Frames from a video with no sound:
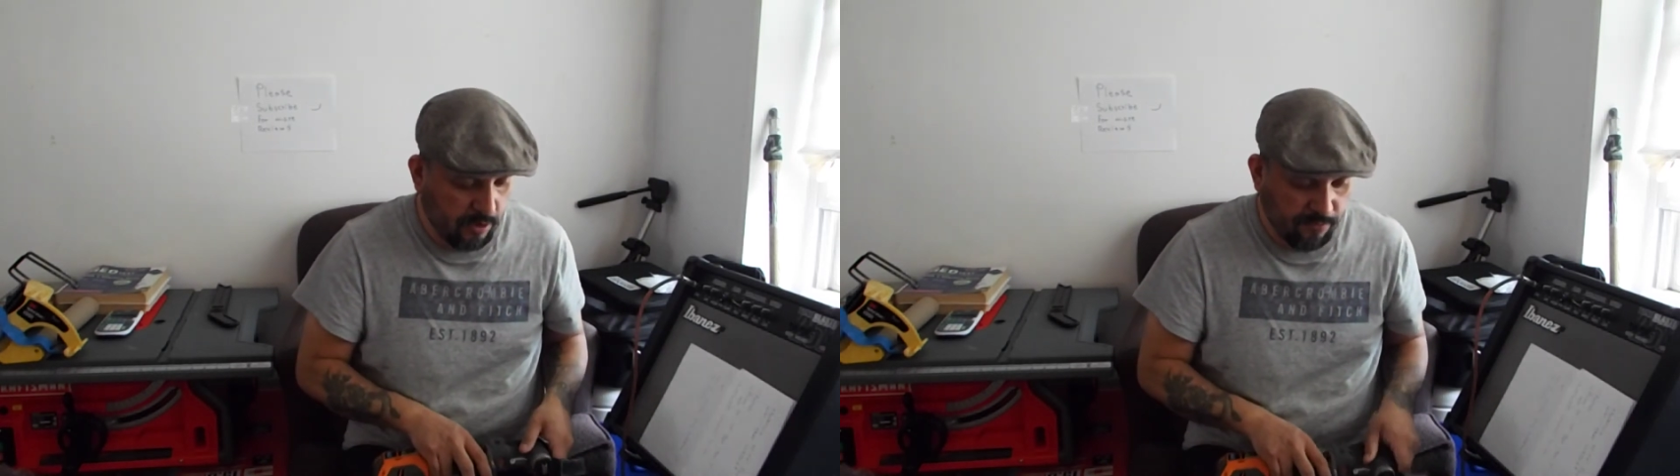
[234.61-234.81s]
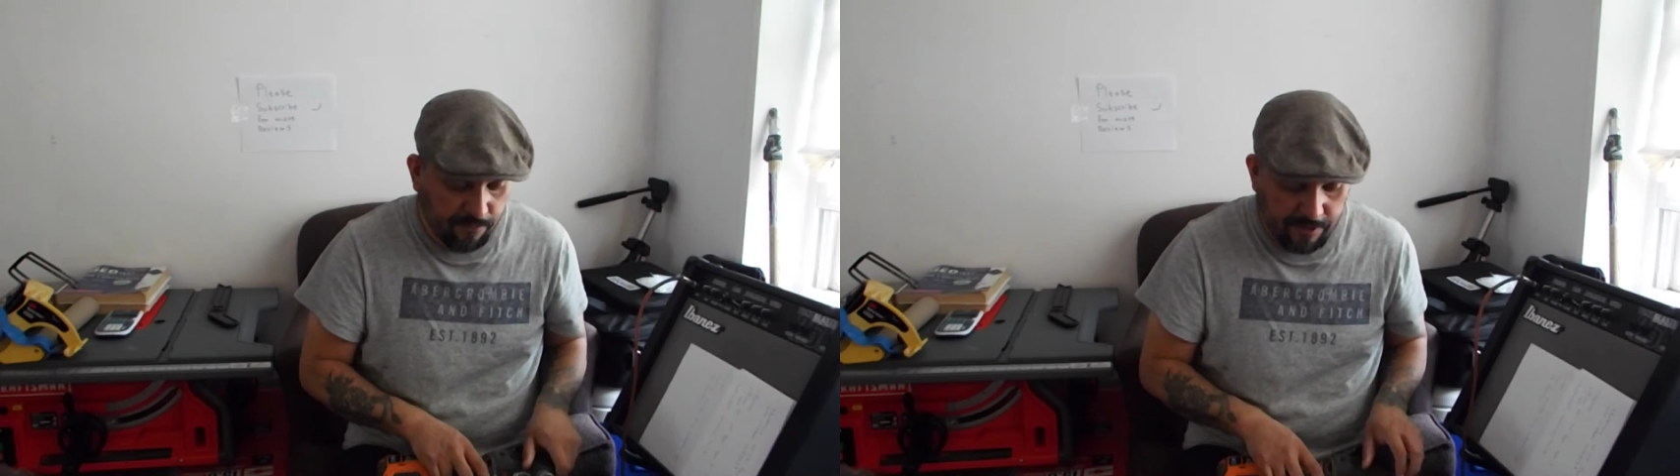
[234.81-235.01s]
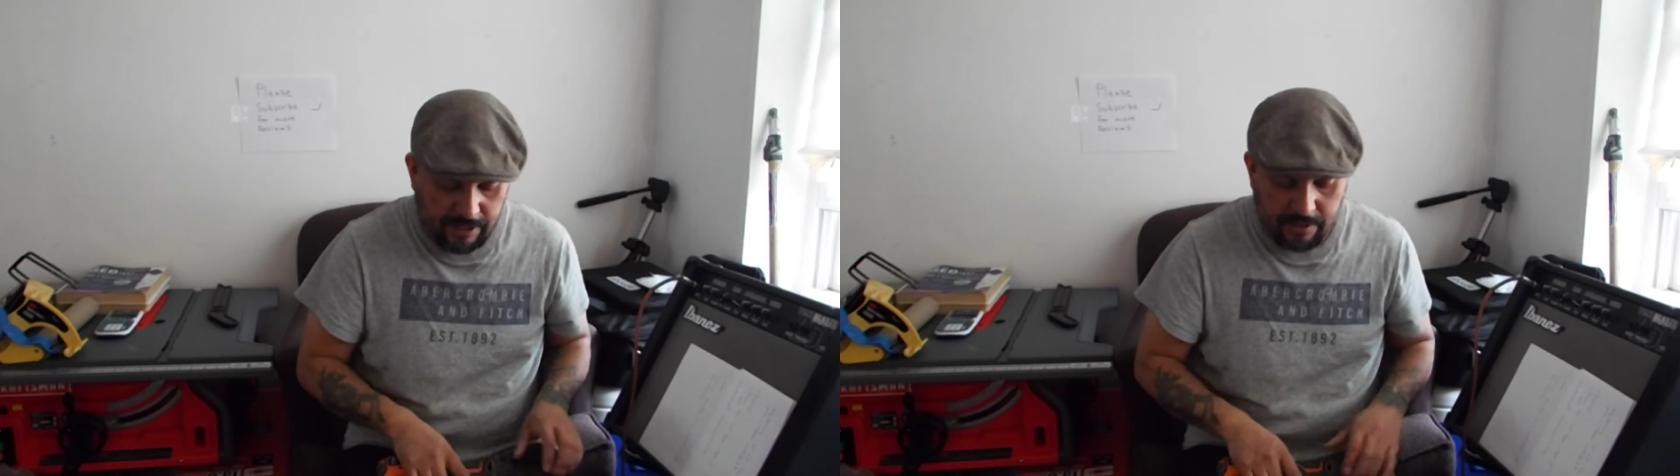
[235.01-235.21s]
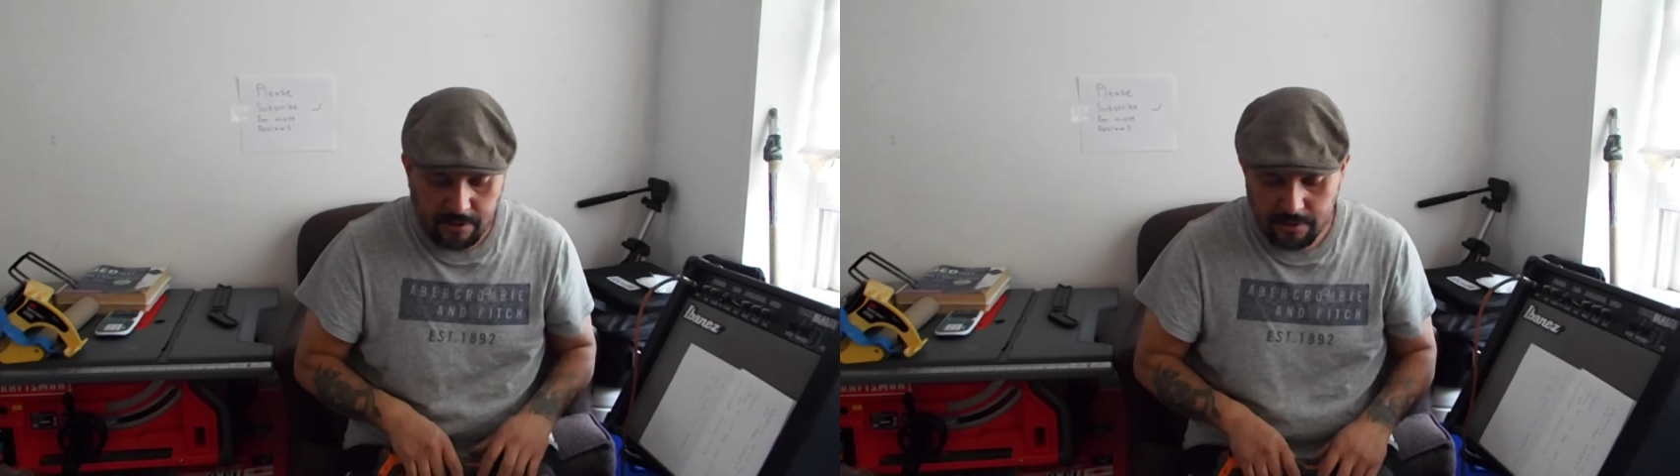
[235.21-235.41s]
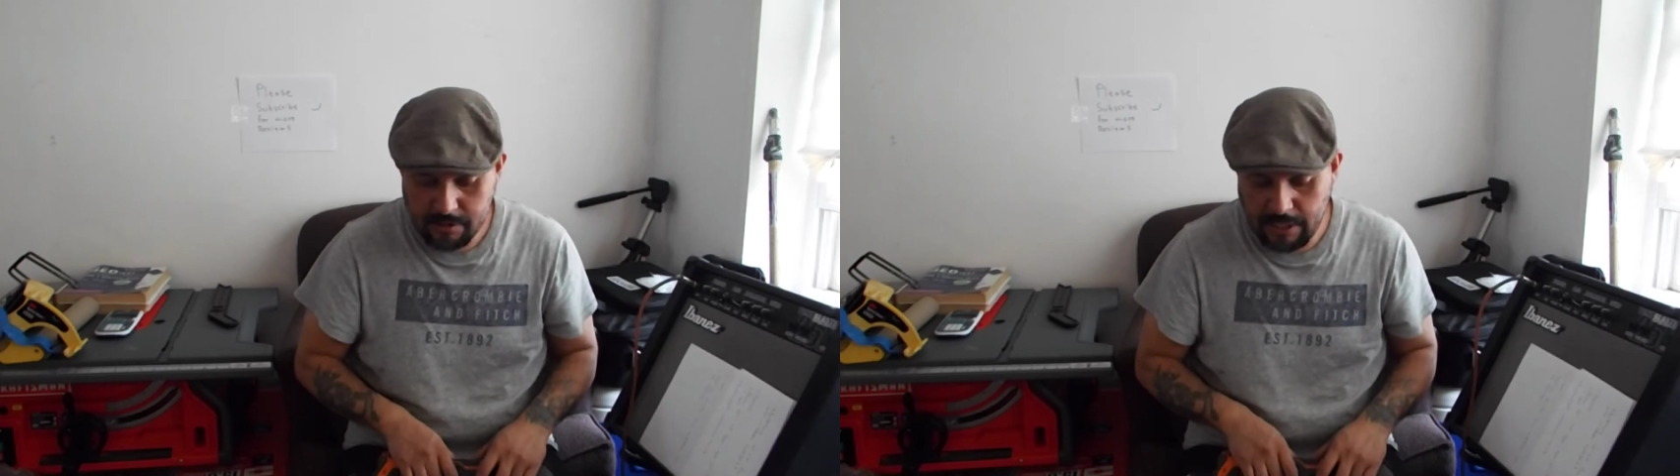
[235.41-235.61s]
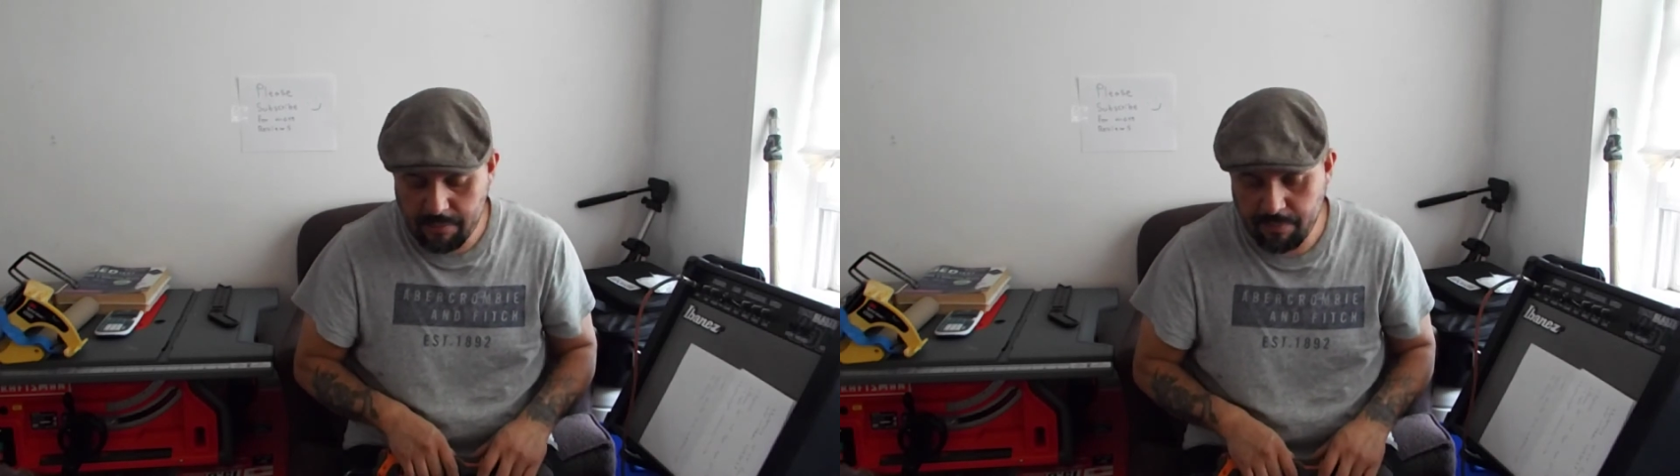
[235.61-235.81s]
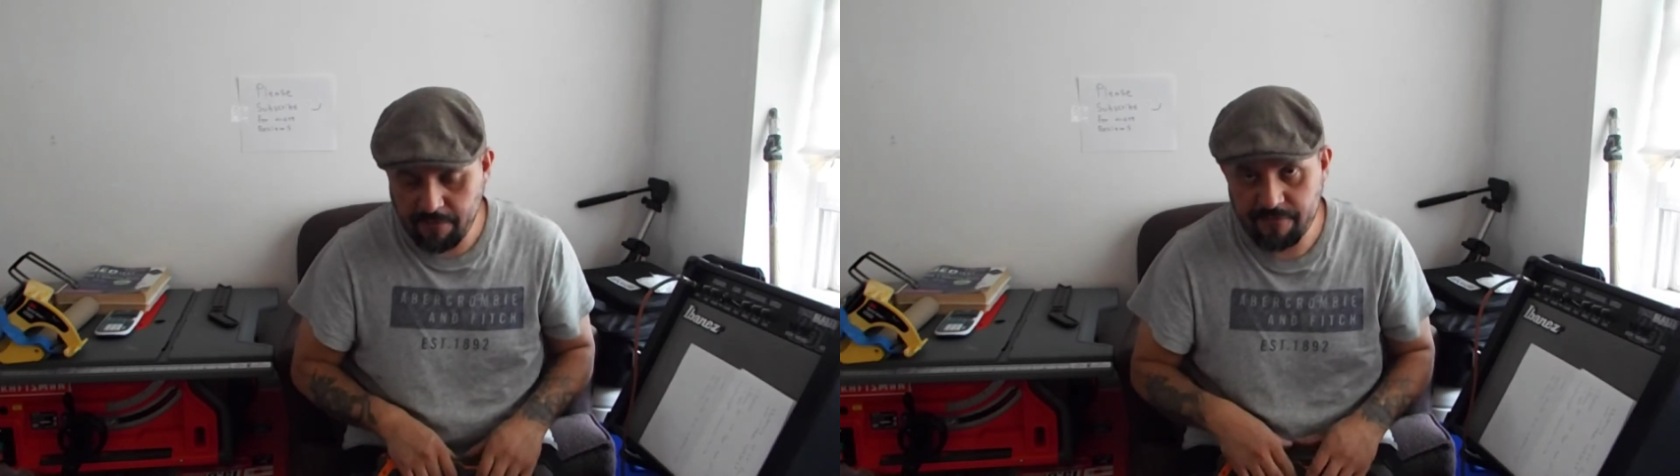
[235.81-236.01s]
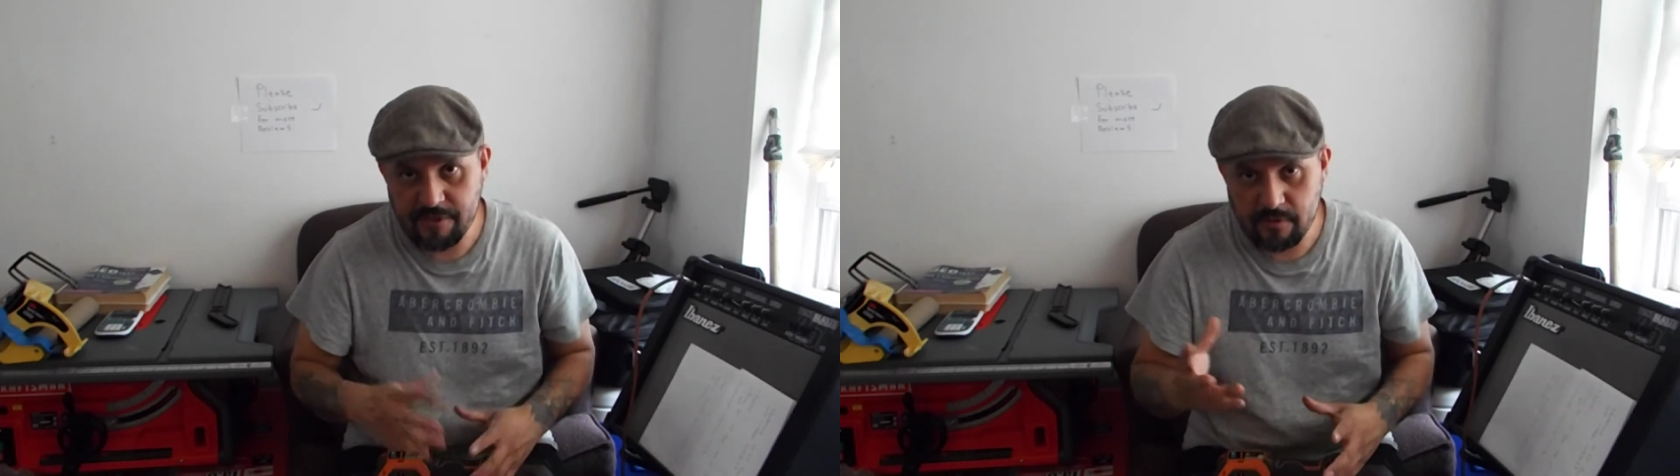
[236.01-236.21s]
good for that type
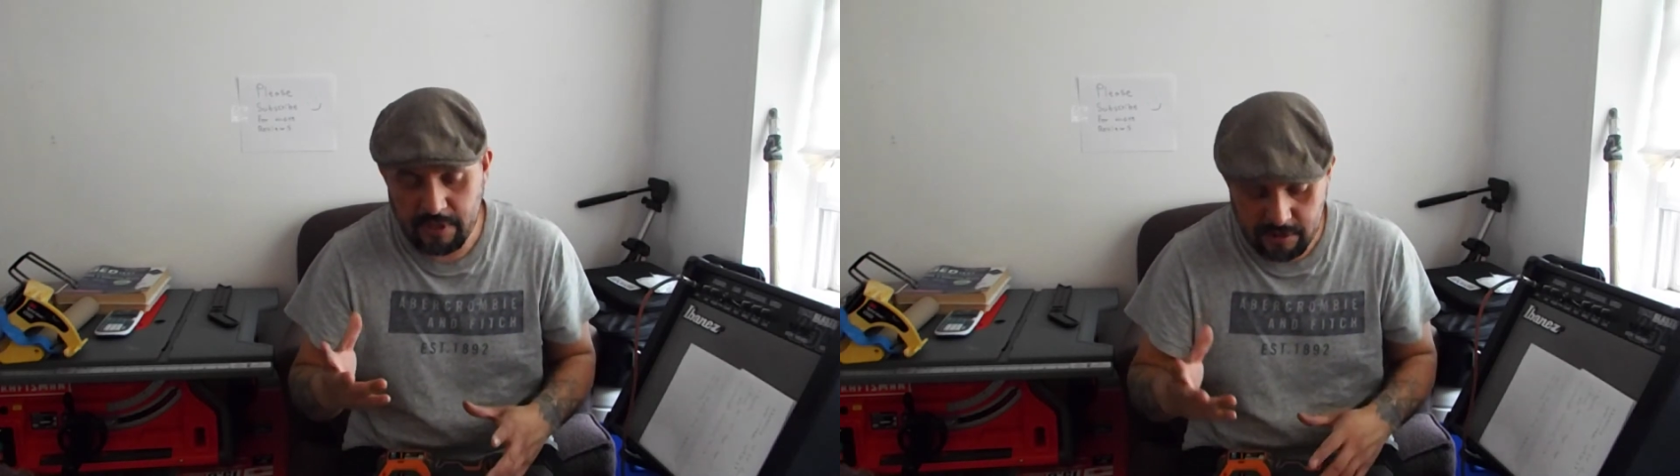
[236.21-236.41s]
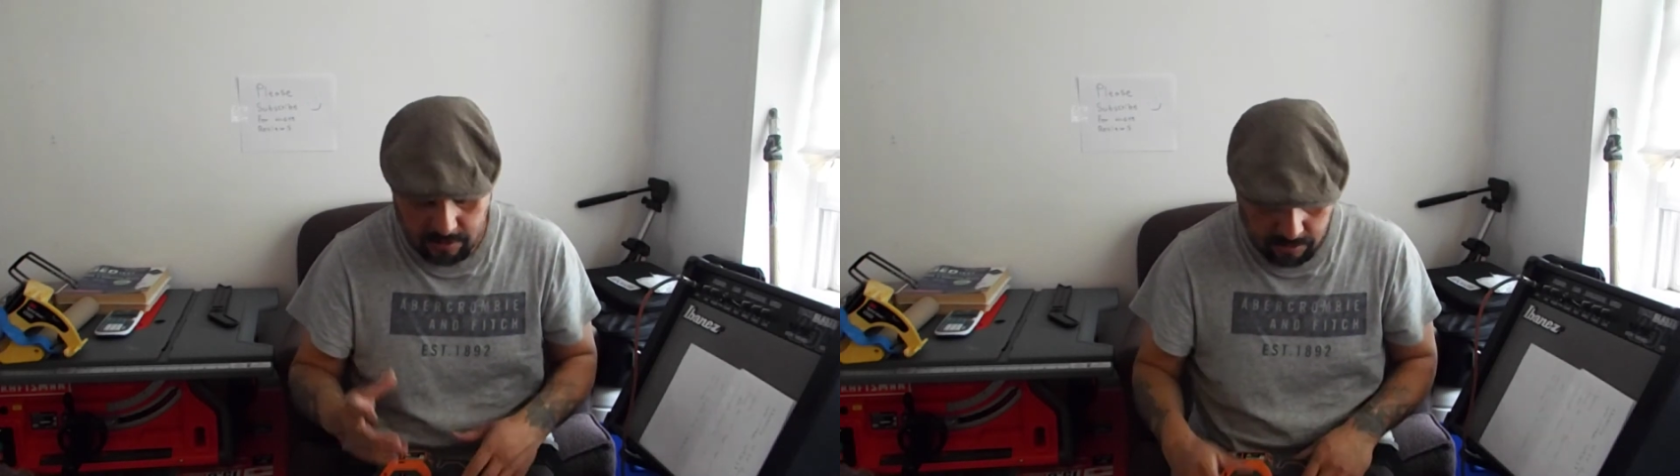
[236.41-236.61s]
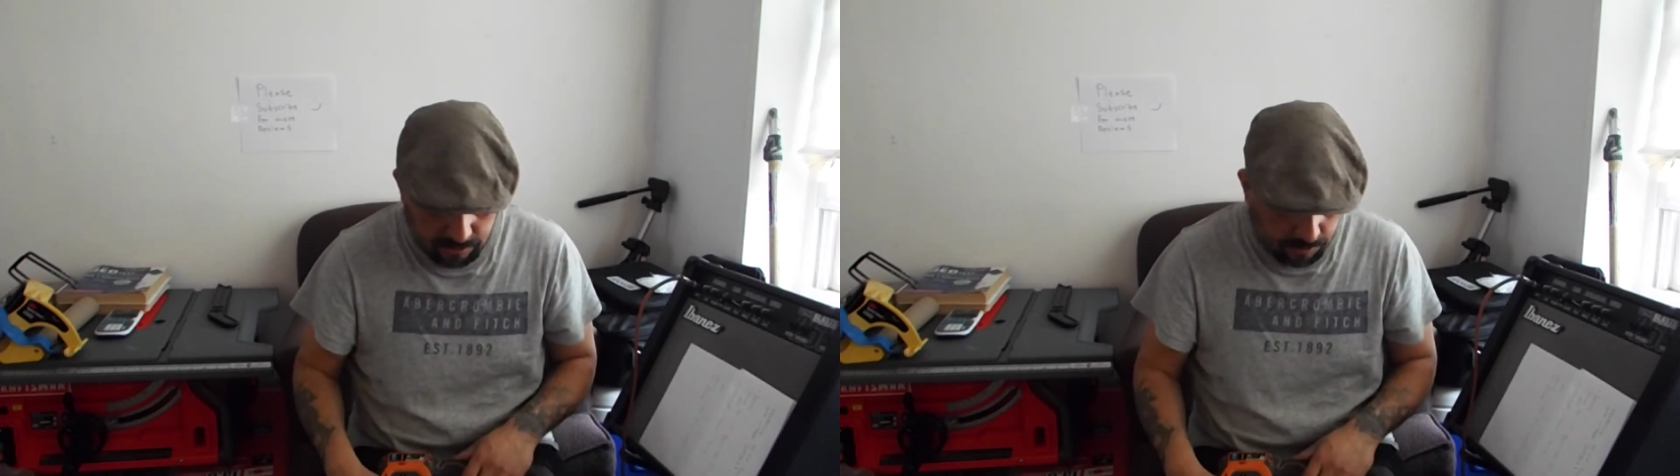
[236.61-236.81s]
of situations.